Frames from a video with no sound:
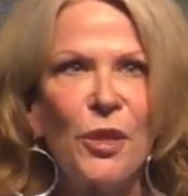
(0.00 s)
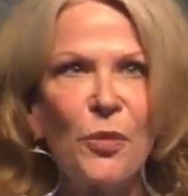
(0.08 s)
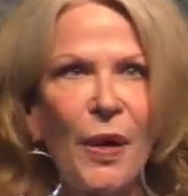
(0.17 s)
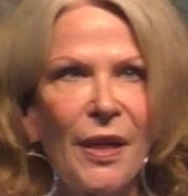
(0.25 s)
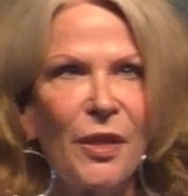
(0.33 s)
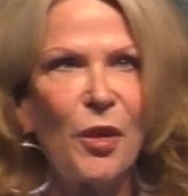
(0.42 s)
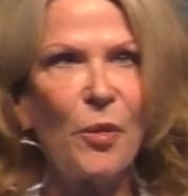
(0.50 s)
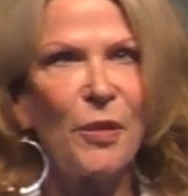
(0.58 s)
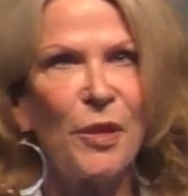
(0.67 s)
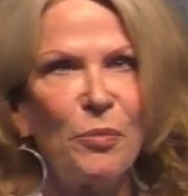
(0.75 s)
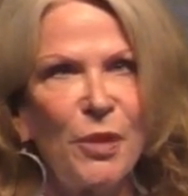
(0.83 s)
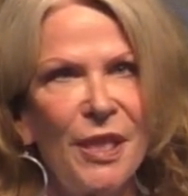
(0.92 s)
is wide and open.
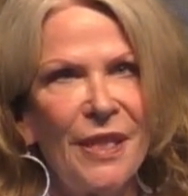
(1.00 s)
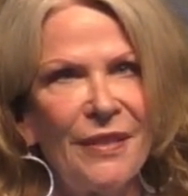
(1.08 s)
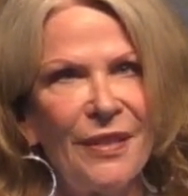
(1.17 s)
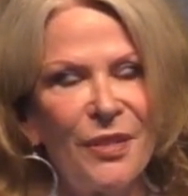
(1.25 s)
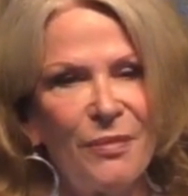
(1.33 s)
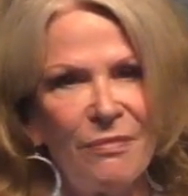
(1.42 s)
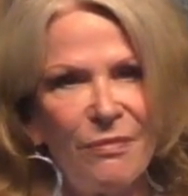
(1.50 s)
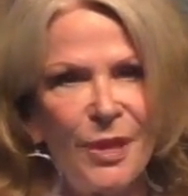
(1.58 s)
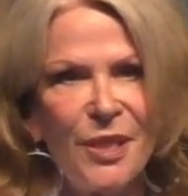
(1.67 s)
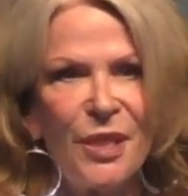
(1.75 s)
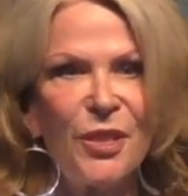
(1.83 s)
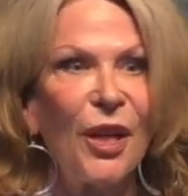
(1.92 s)
The breeze, the
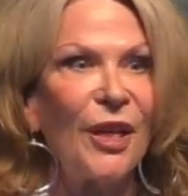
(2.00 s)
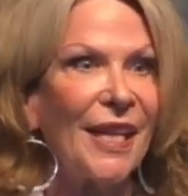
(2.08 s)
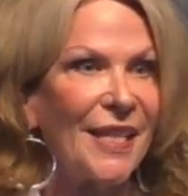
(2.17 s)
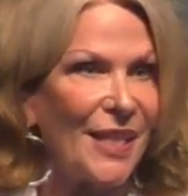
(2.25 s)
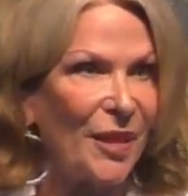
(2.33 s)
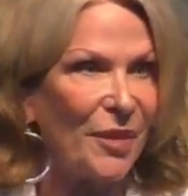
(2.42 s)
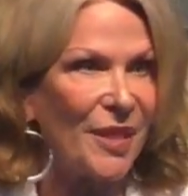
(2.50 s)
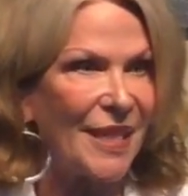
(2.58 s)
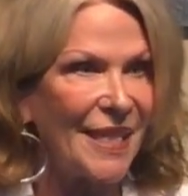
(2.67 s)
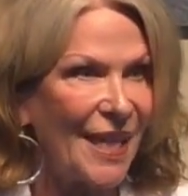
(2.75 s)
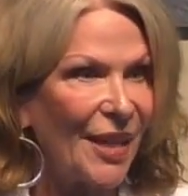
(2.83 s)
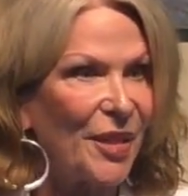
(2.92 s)
breeze at dawn has secrets to
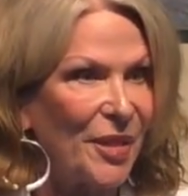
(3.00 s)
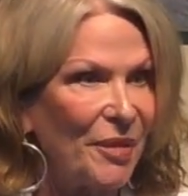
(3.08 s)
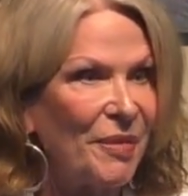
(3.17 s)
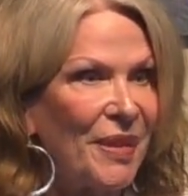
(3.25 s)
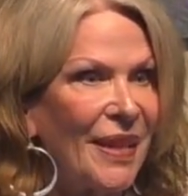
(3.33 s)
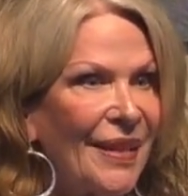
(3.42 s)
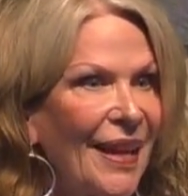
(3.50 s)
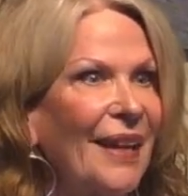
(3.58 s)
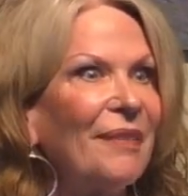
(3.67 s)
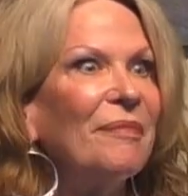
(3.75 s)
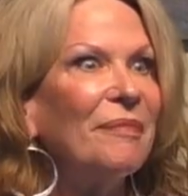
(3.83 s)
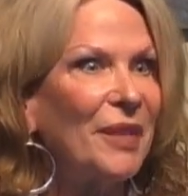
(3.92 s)
tell you.
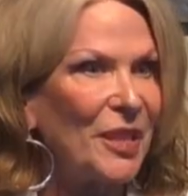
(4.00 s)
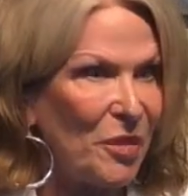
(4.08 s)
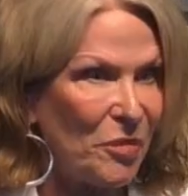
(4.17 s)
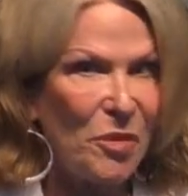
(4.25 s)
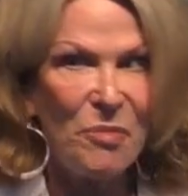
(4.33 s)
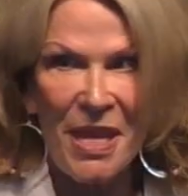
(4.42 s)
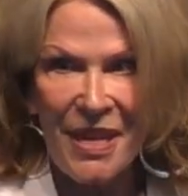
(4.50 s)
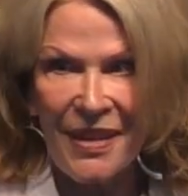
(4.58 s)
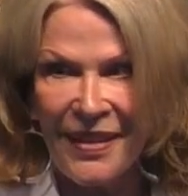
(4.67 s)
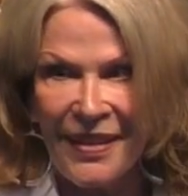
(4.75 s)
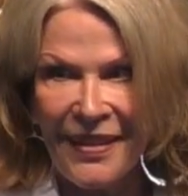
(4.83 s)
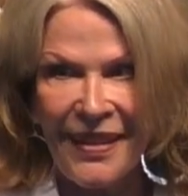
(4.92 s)
Is it Rumi?
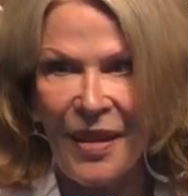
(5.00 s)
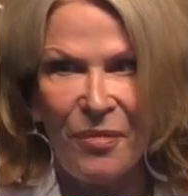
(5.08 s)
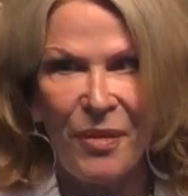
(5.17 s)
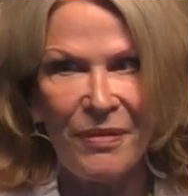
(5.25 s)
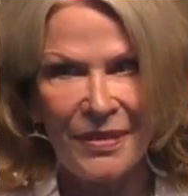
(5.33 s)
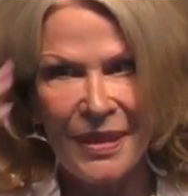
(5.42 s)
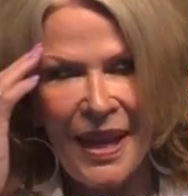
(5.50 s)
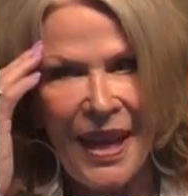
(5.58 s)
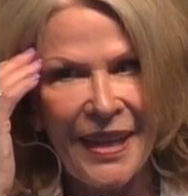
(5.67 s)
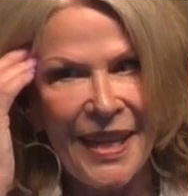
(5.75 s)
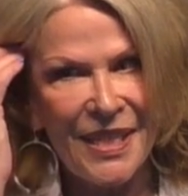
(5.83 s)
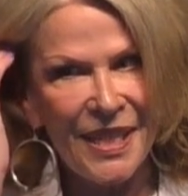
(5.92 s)
Yeah, what, I
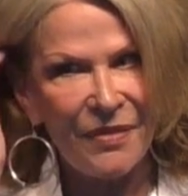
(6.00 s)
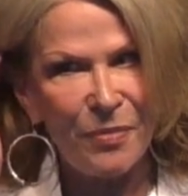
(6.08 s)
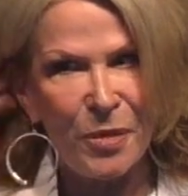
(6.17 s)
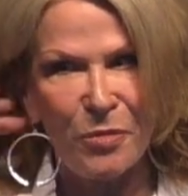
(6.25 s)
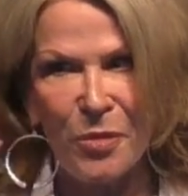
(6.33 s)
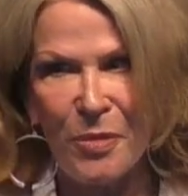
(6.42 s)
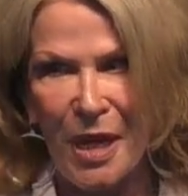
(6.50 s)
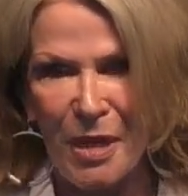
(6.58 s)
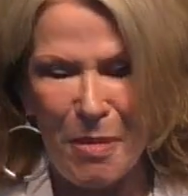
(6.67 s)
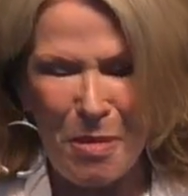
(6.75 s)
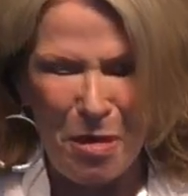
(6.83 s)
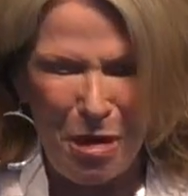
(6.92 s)
guess I have put Rumi out of
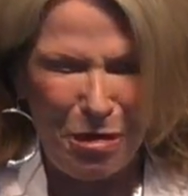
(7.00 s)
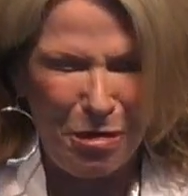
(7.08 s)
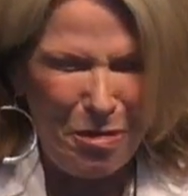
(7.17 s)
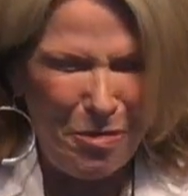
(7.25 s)
my mind.